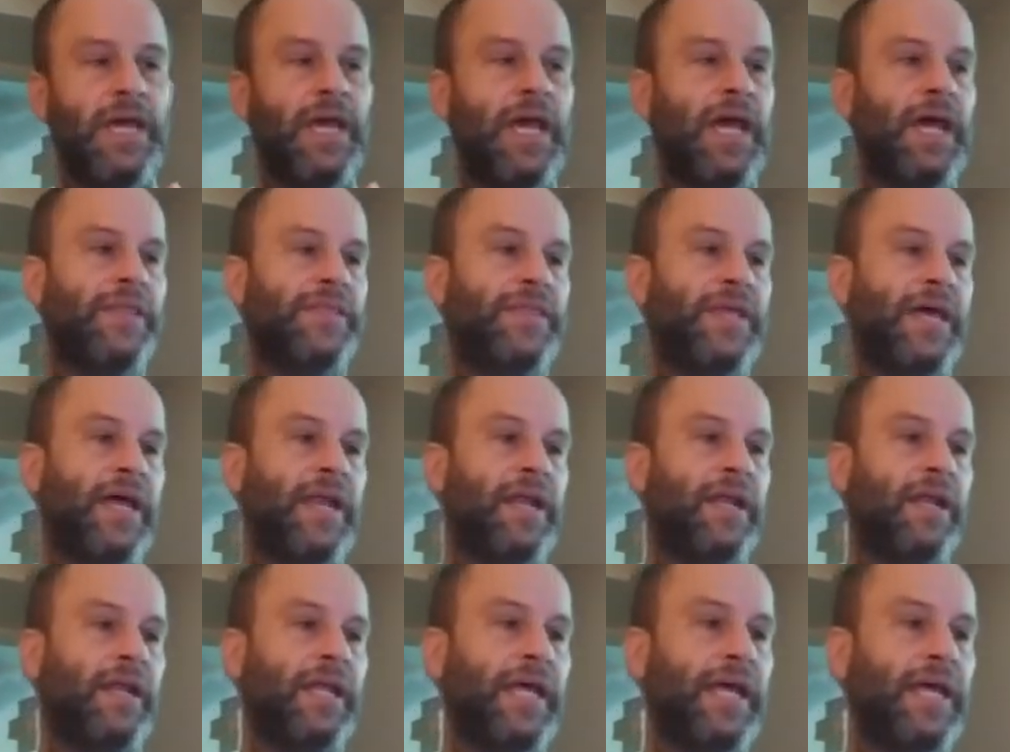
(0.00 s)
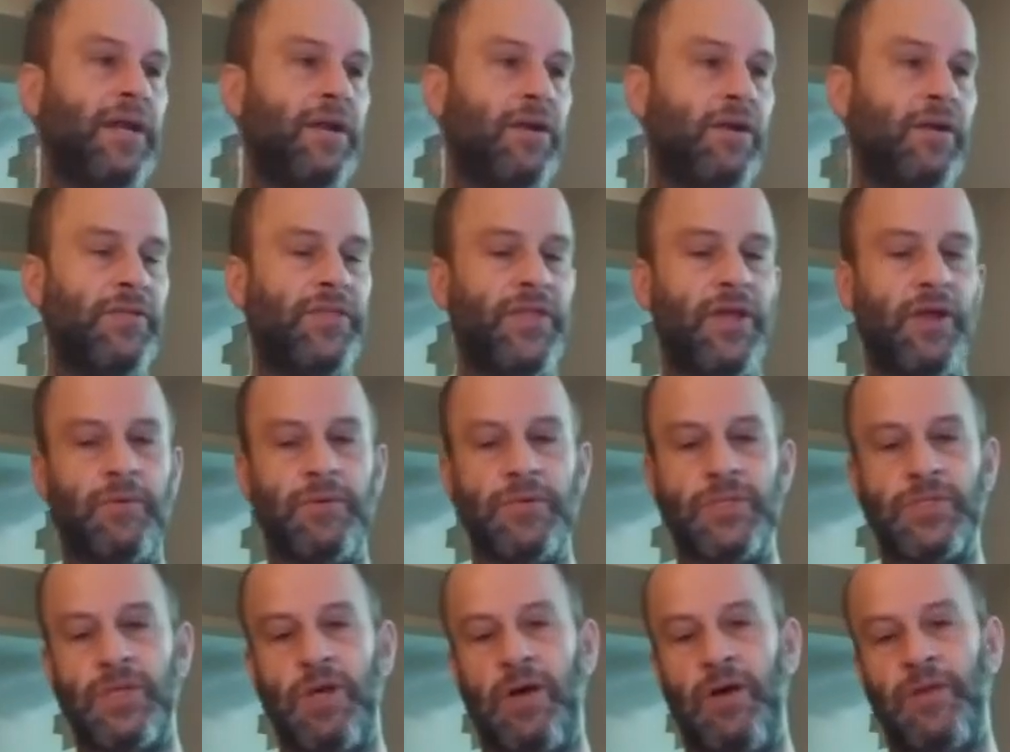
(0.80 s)
And then later there
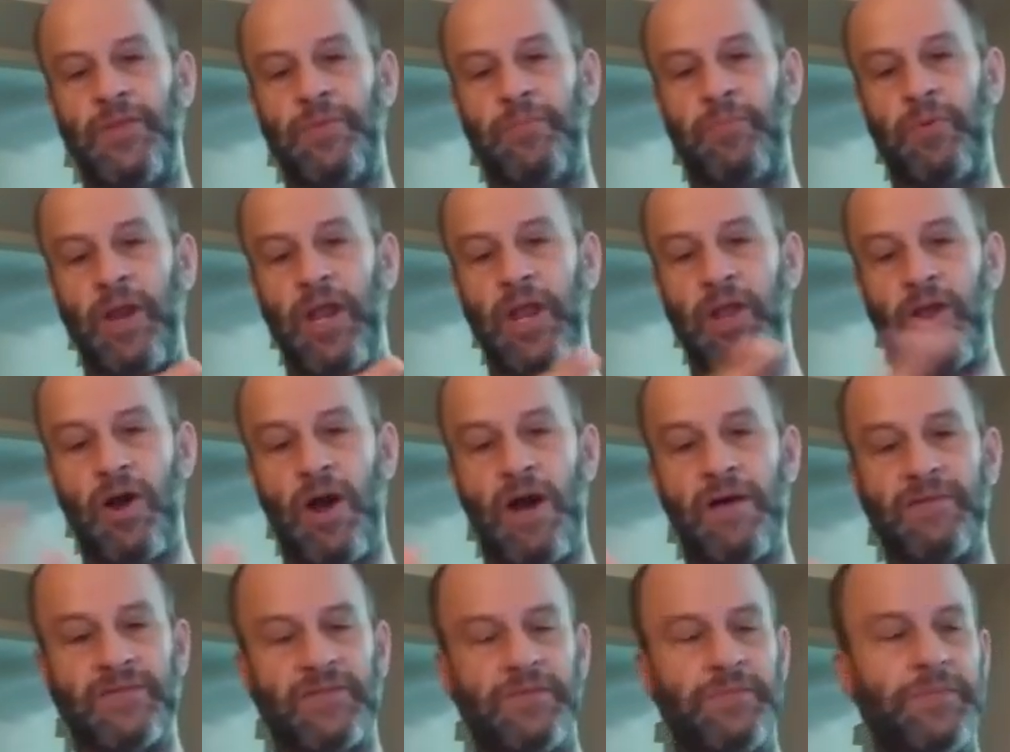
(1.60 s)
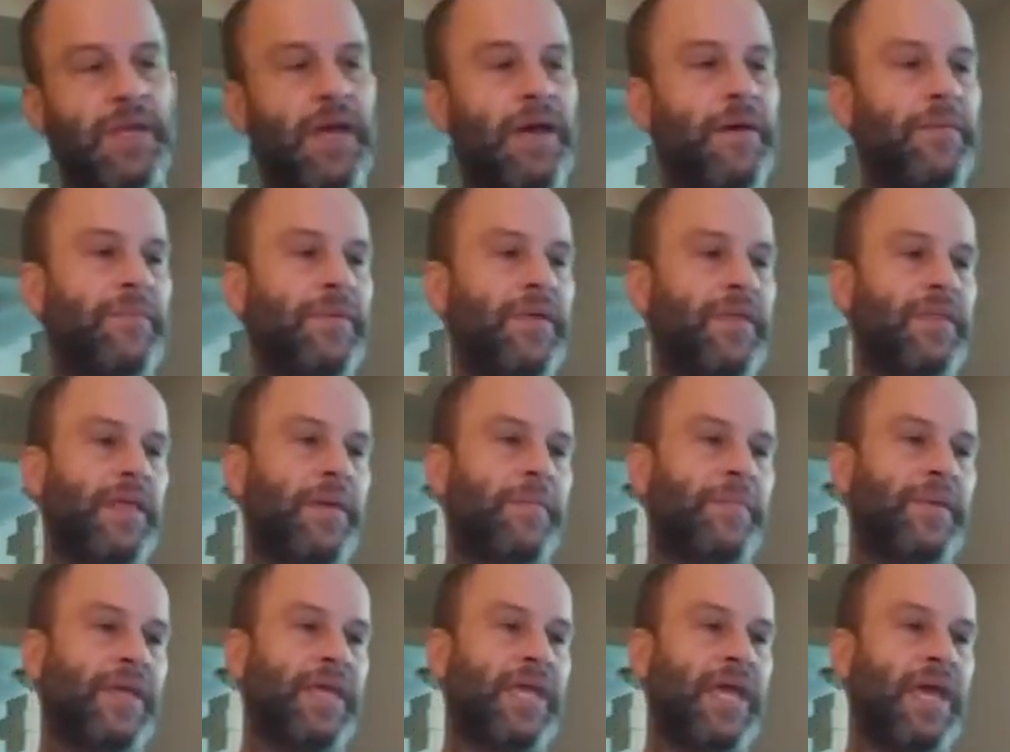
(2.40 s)
was all the breakoffs from them
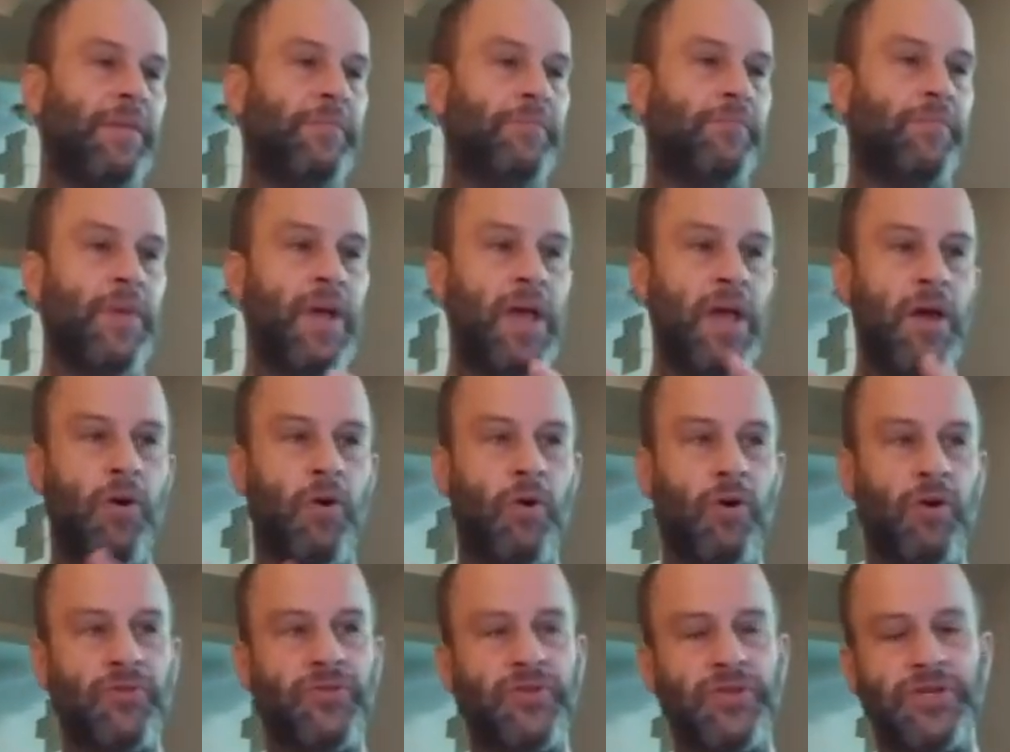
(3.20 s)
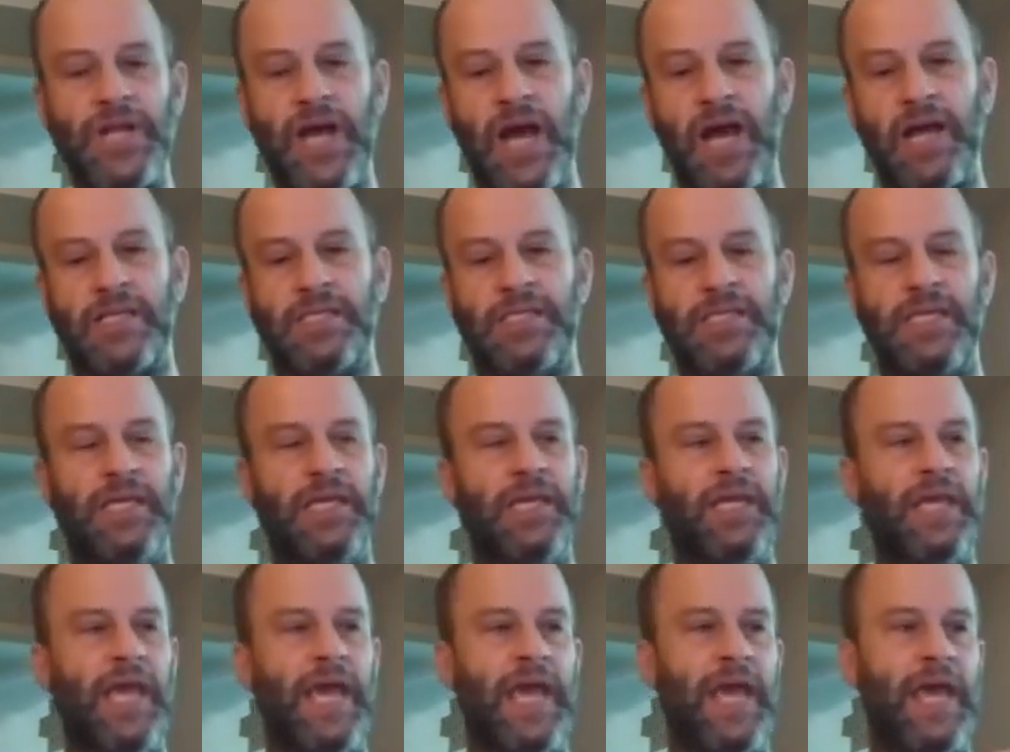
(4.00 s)
that became
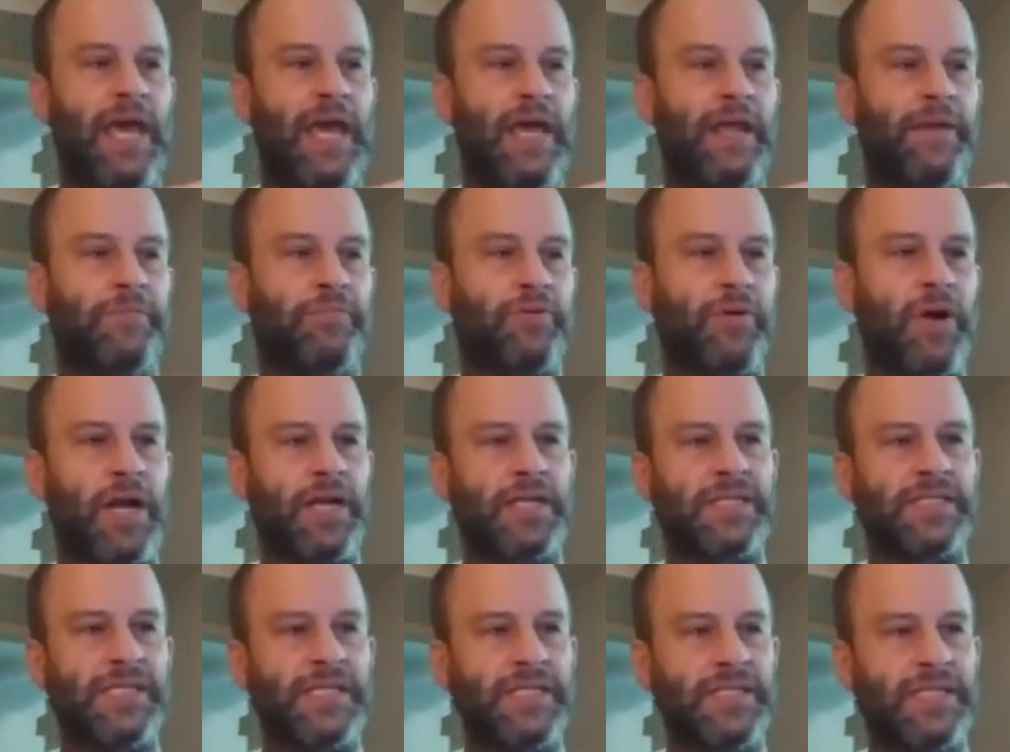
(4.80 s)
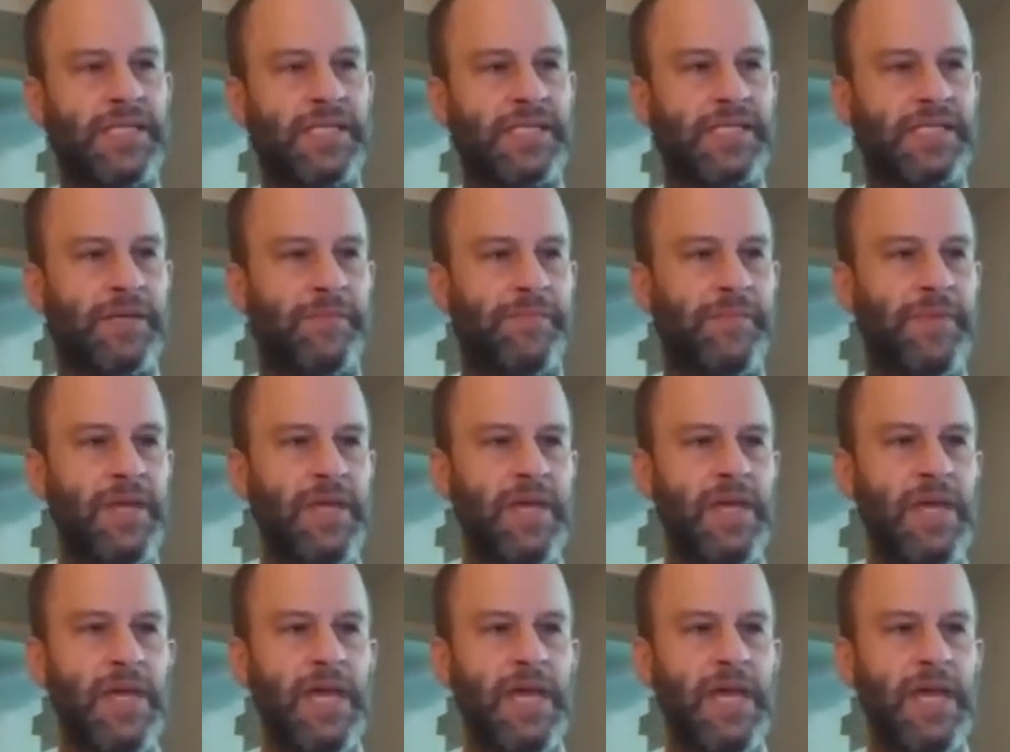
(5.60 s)
Orthodoxy and Protestantism.